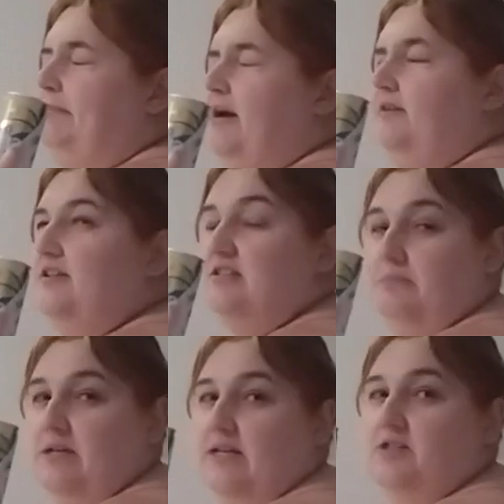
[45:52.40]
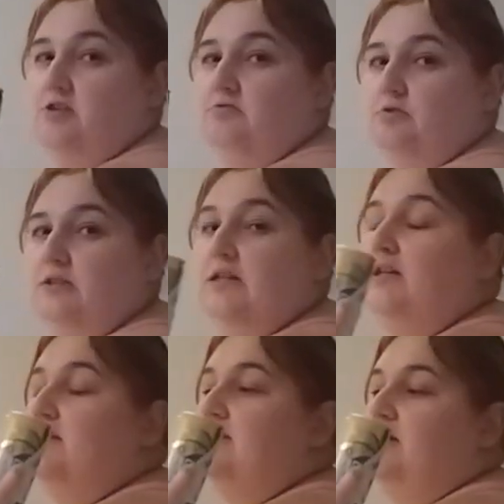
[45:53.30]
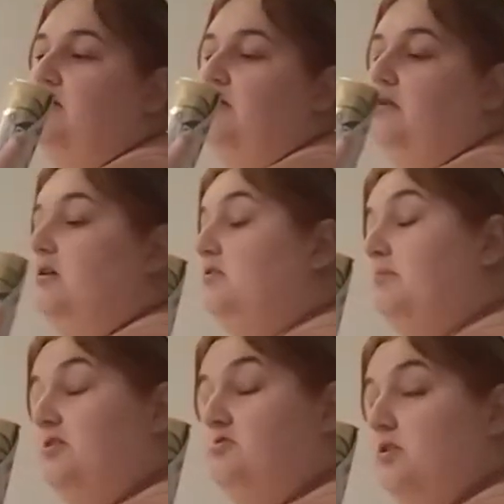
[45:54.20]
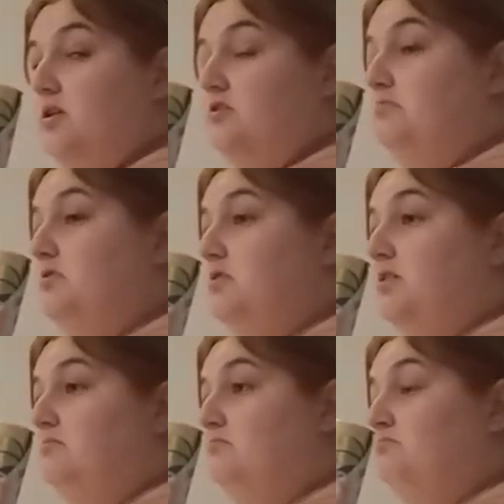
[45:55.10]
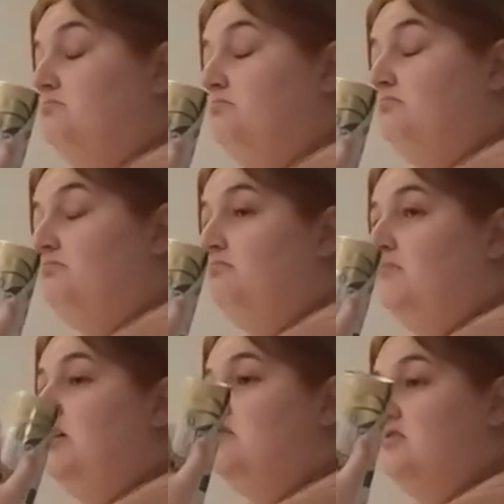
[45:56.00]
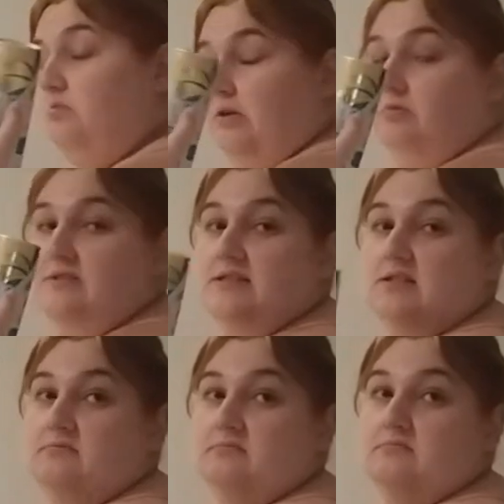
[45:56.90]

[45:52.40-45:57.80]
And apparently there's a mojito one, so I'm contemplating trying that tomorrow night. So we will see.